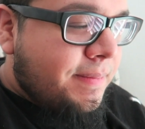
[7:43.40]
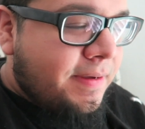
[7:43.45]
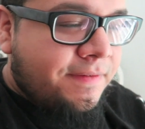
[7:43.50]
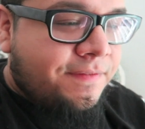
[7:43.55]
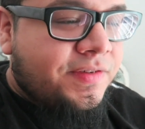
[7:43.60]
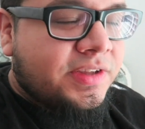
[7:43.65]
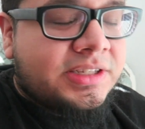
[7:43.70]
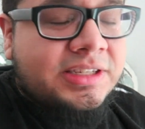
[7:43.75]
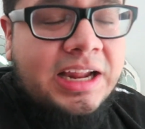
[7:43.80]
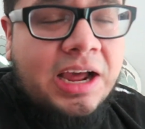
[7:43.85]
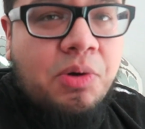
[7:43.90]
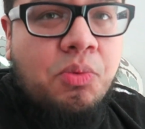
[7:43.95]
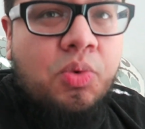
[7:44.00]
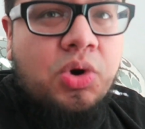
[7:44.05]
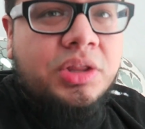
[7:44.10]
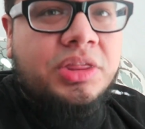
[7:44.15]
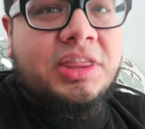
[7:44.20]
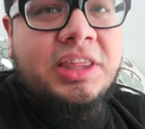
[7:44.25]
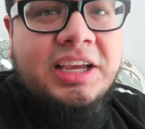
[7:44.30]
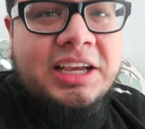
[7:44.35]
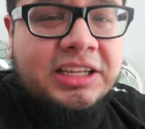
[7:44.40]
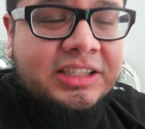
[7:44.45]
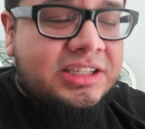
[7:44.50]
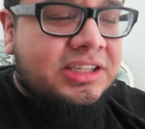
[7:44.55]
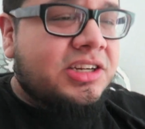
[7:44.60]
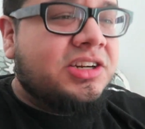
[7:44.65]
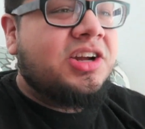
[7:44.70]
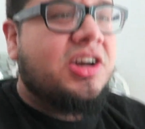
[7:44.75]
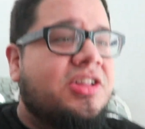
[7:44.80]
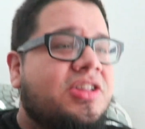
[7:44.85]
If it's not one thing, it's
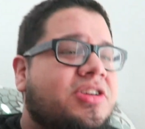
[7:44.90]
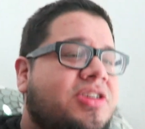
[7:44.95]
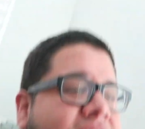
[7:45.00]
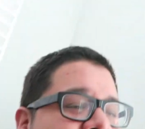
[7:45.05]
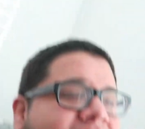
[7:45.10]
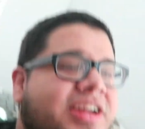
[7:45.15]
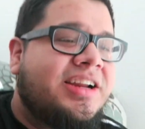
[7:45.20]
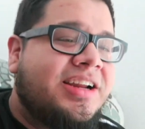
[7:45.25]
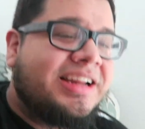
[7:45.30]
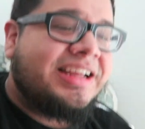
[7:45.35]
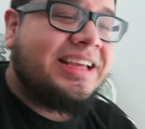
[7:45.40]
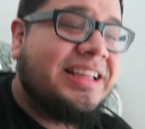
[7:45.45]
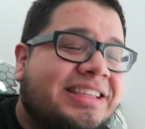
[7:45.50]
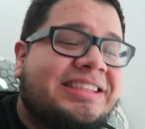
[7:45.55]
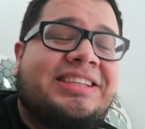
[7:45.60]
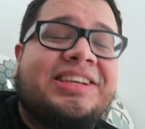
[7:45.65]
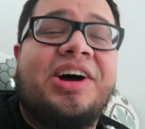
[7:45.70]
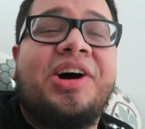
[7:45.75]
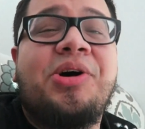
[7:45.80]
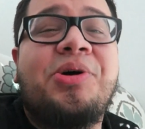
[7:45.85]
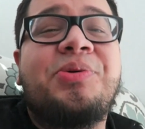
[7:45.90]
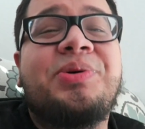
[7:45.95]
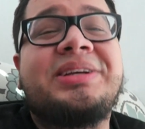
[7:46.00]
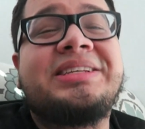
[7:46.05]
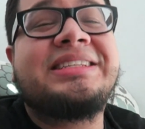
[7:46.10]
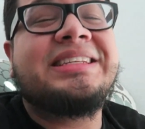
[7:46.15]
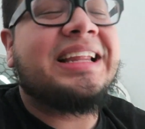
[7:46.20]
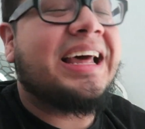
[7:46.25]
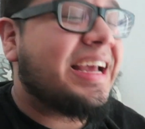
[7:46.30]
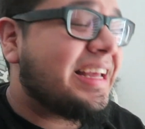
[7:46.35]
another. It's
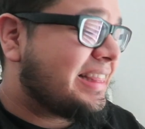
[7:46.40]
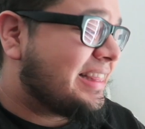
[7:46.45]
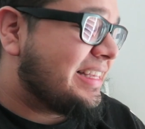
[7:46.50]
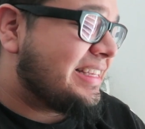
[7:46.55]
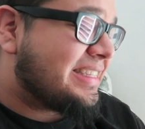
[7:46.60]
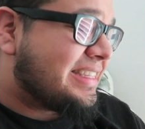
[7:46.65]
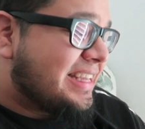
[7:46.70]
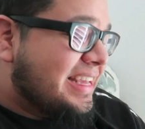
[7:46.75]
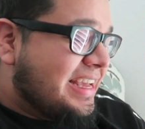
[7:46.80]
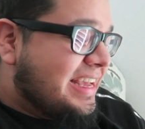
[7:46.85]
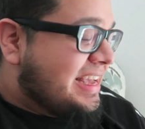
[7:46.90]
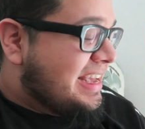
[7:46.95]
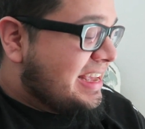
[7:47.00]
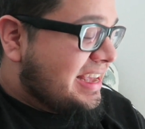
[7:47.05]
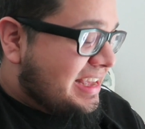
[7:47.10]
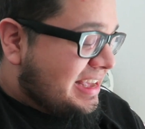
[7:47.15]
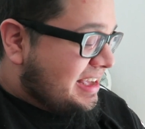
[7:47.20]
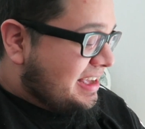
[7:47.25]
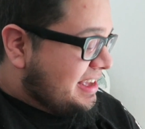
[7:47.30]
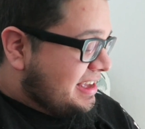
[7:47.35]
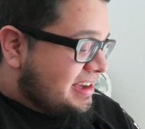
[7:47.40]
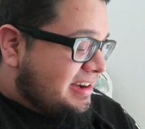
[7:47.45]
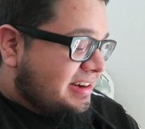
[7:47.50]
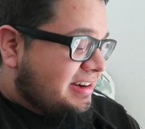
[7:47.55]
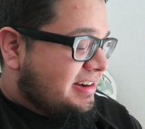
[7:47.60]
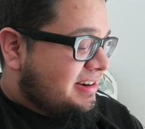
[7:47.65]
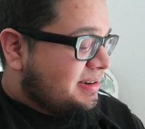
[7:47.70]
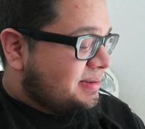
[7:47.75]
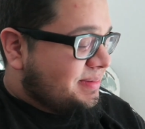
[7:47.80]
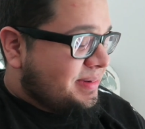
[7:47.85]
always like this.
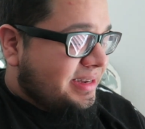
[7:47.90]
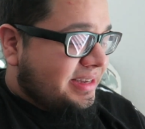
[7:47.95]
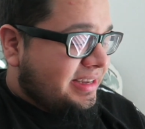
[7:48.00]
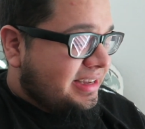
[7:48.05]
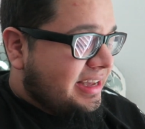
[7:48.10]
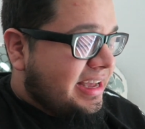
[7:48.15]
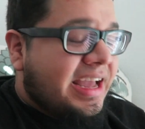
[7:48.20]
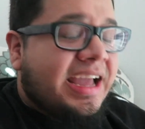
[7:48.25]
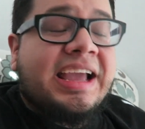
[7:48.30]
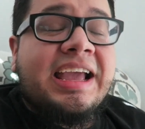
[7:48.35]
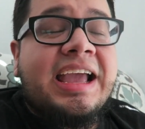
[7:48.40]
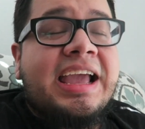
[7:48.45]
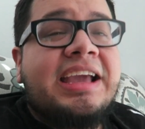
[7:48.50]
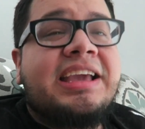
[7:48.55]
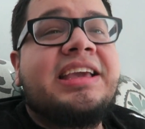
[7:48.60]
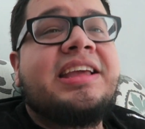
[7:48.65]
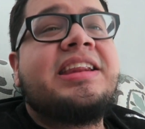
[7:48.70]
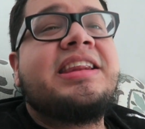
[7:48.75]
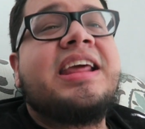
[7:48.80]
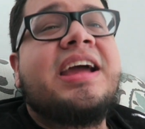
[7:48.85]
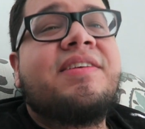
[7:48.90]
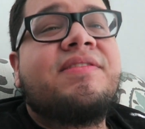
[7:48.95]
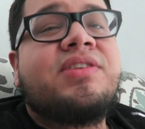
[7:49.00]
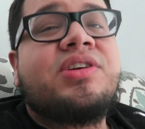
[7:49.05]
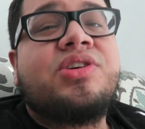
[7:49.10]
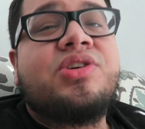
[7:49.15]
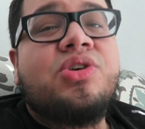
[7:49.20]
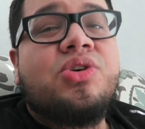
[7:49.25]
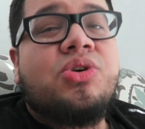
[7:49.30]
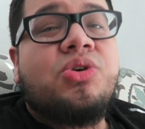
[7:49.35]
Oh my god, it can never
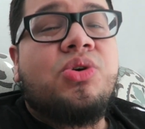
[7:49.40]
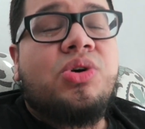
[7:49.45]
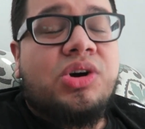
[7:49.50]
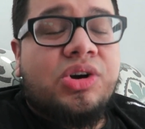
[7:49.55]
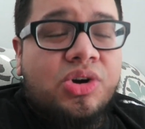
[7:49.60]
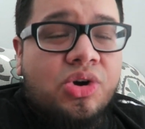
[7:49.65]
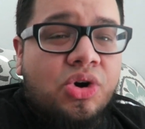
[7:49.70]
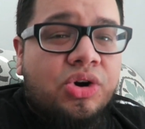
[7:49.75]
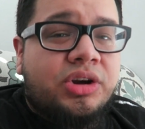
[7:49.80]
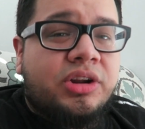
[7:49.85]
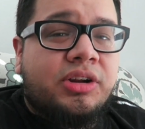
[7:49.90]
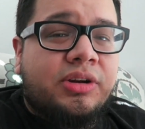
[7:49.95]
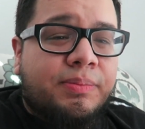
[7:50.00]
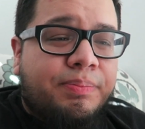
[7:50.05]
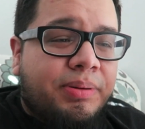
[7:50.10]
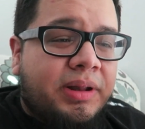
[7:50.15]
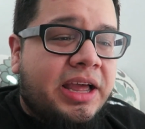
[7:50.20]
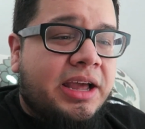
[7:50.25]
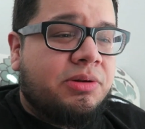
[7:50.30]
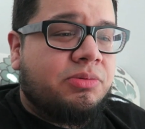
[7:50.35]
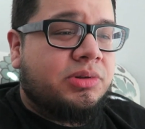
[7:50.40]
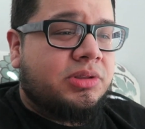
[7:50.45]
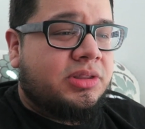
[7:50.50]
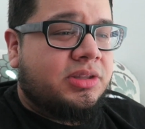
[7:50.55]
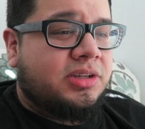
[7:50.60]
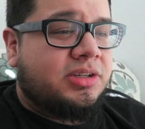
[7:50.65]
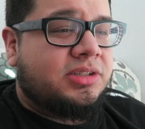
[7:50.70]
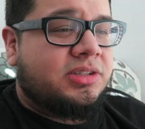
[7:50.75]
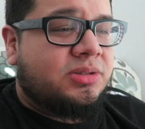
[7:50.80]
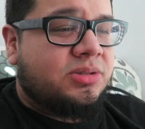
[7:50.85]
go according to plan
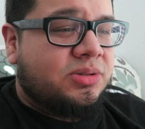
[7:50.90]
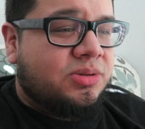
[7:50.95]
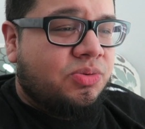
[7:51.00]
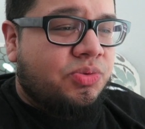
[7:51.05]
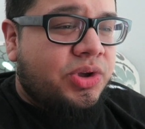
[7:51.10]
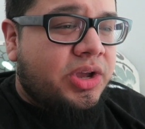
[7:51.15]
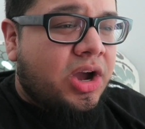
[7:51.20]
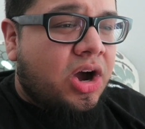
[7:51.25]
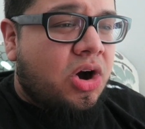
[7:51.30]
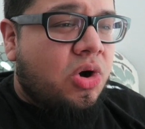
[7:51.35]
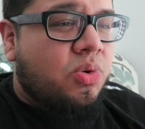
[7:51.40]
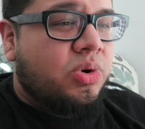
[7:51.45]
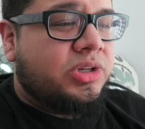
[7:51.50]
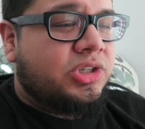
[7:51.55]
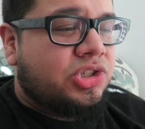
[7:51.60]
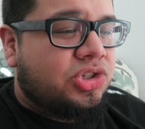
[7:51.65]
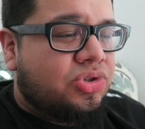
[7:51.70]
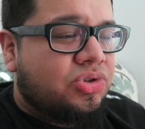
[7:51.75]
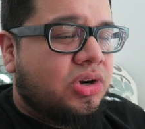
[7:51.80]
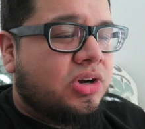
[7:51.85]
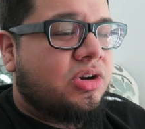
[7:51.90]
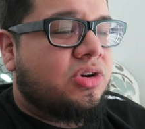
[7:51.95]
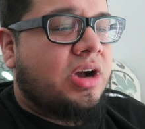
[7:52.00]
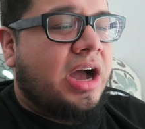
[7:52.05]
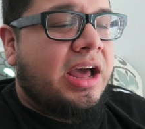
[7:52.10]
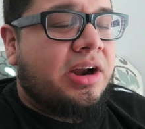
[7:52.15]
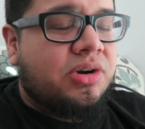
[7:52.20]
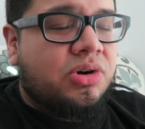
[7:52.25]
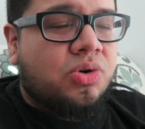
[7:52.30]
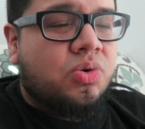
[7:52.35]
with us. We always struggle.
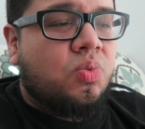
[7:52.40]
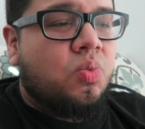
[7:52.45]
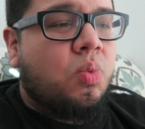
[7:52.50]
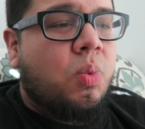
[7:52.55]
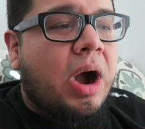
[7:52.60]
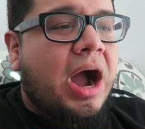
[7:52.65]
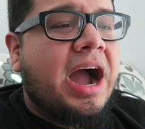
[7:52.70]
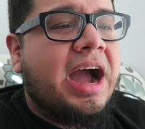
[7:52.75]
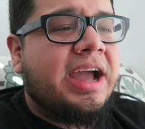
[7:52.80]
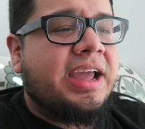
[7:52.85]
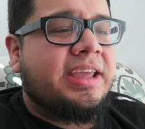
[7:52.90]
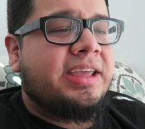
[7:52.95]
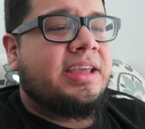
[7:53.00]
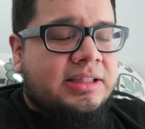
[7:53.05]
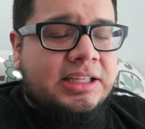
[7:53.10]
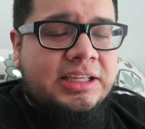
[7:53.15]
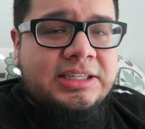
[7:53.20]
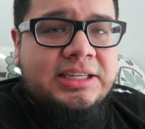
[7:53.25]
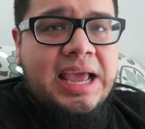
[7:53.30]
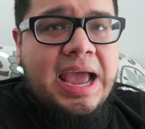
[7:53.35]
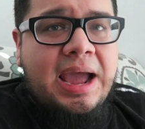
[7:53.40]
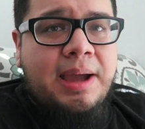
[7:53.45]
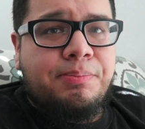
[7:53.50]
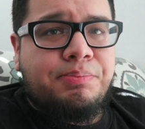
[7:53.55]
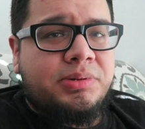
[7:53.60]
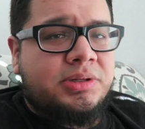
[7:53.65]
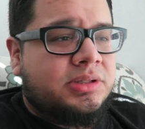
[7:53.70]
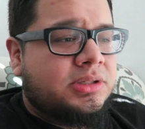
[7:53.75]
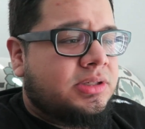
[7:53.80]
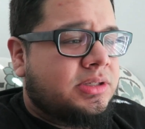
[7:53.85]
I don't know why this
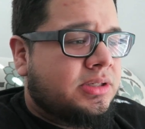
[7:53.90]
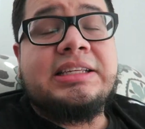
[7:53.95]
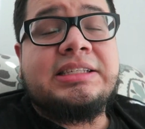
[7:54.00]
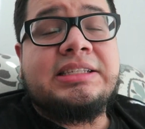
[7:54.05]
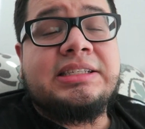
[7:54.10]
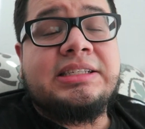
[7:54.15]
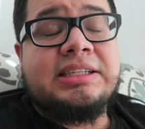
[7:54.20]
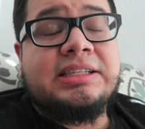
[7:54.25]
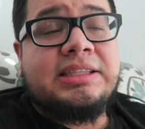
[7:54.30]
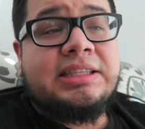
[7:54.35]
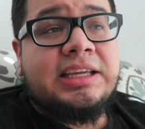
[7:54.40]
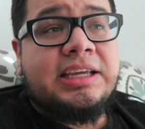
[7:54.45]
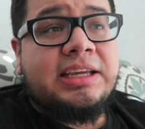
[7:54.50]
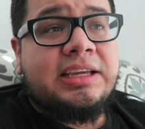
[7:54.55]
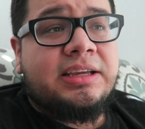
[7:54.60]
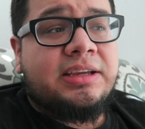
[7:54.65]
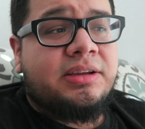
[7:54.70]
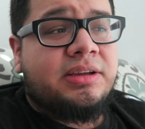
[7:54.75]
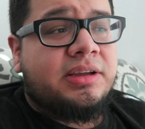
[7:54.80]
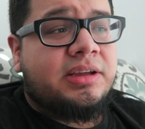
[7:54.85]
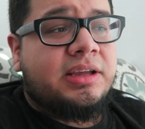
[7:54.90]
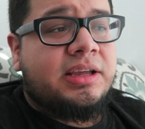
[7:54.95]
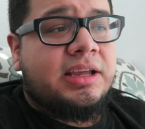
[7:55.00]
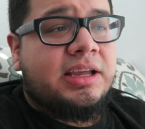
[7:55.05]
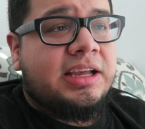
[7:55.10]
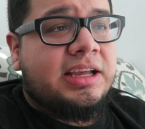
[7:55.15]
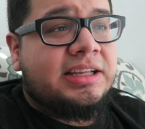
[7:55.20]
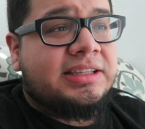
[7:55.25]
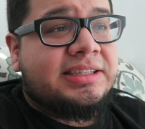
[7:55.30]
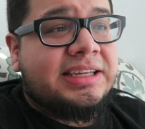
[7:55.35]
happens. This is the thing.
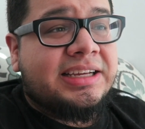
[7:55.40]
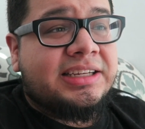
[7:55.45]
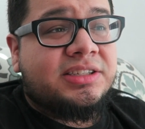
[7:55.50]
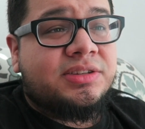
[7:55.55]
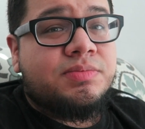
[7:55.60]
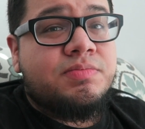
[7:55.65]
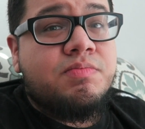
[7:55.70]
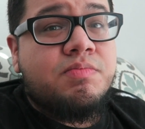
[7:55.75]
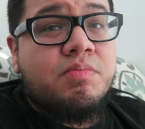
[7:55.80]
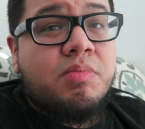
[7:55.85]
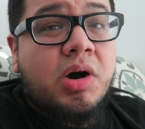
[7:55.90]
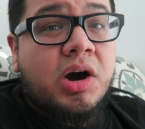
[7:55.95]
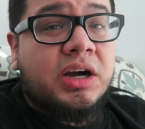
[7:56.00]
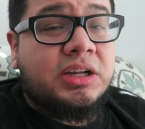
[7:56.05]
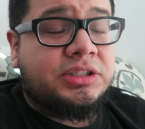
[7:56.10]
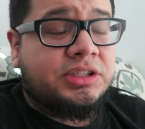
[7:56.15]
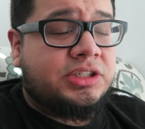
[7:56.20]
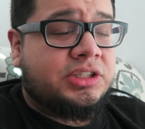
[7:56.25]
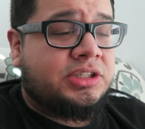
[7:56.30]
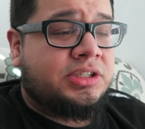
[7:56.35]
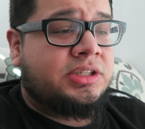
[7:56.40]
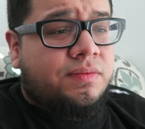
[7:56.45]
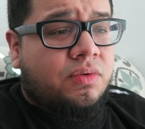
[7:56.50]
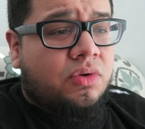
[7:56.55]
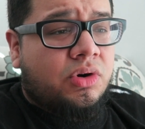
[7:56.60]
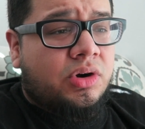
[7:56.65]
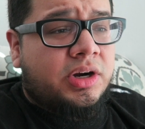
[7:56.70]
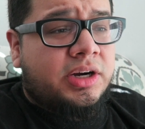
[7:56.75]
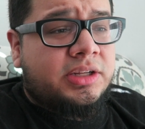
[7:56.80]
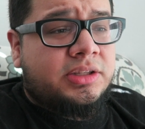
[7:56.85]
It takes months
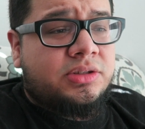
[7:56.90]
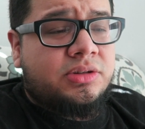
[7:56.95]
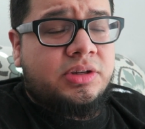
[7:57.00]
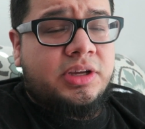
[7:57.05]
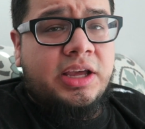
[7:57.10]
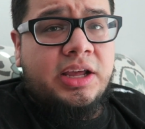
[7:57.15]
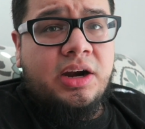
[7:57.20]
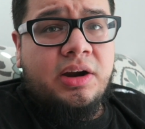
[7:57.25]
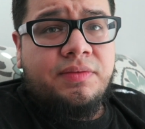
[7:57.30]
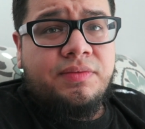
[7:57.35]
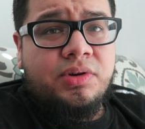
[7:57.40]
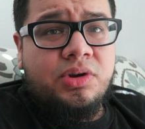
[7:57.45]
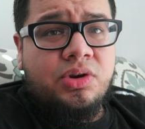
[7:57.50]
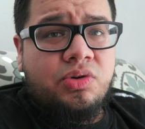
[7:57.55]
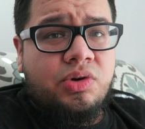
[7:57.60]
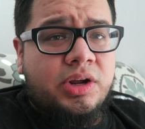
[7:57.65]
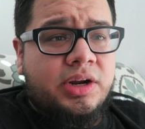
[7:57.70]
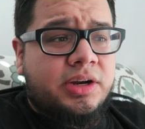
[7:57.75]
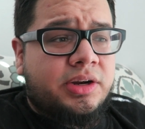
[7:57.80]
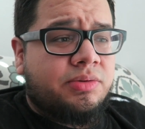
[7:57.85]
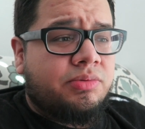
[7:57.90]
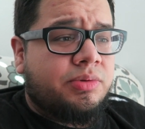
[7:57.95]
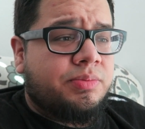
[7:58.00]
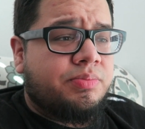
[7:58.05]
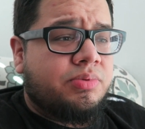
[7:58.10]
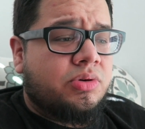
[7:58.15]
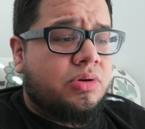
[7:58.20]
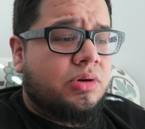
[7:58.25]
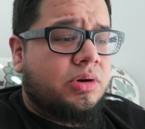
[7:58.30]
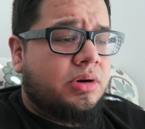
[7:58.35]
for it to get off your credit
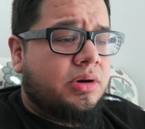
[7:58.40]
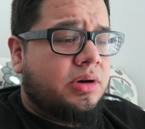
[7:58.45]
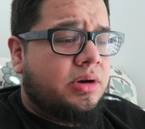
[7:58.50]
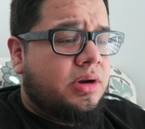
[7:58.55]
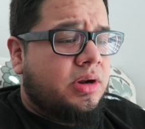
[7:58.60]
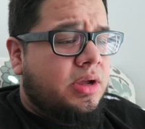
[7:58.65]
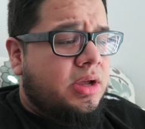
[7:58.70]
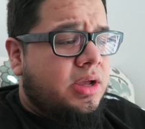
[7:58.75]
report.